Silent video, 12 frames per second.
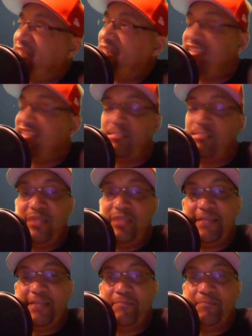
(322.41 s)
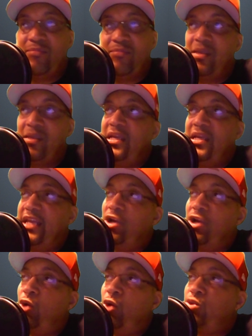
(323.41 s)
It's a split. They
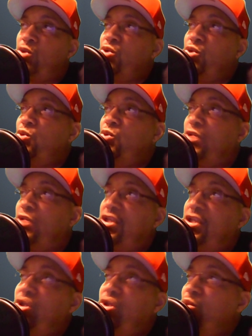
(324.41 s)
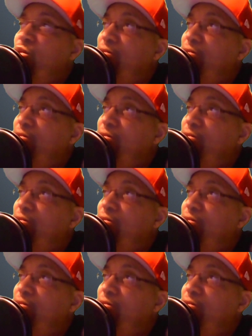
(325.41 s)
go to the Q,